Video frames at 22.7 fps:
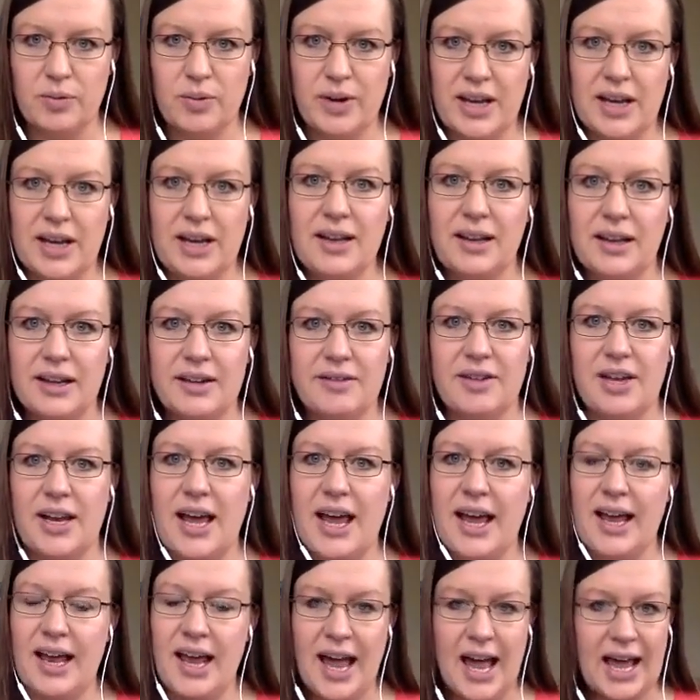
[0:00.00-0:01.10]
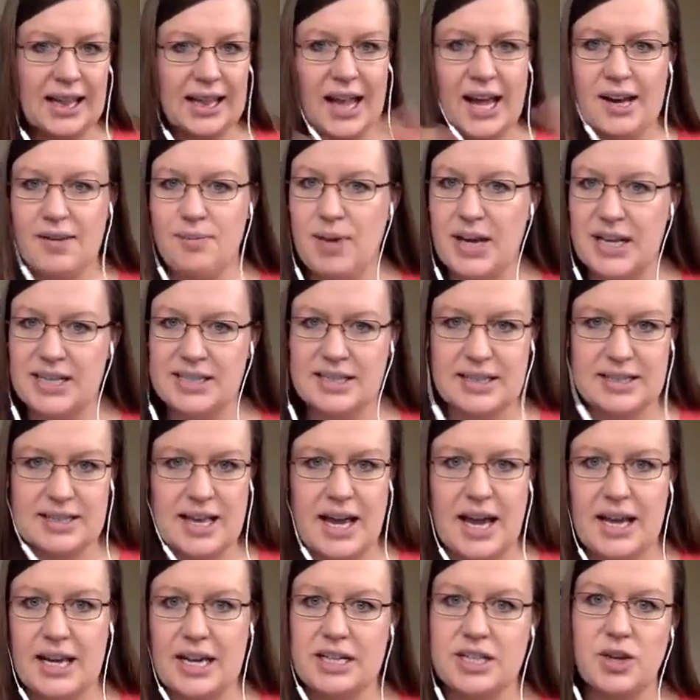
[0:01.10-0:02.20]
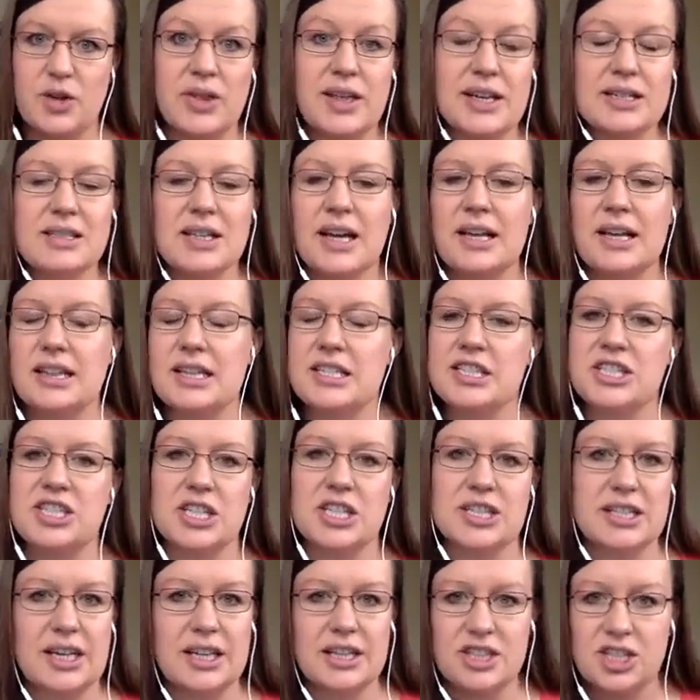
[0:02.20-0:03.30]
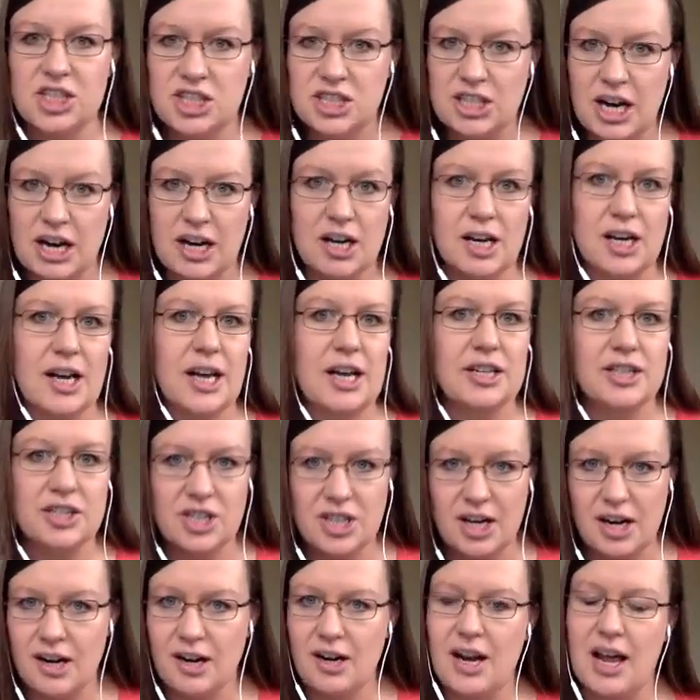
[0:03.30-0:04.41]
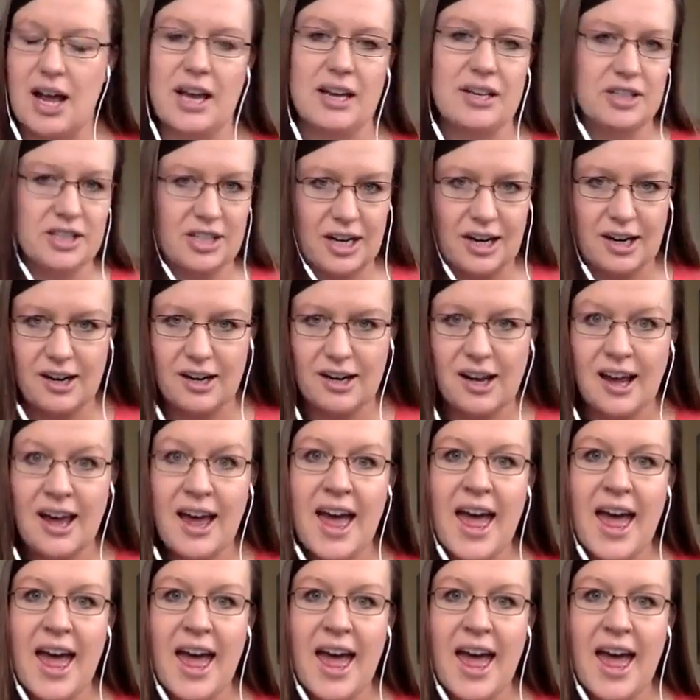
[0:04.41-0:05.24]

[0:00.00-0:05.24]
We live in a headline-based society, so things like this just get shared and shared and shared,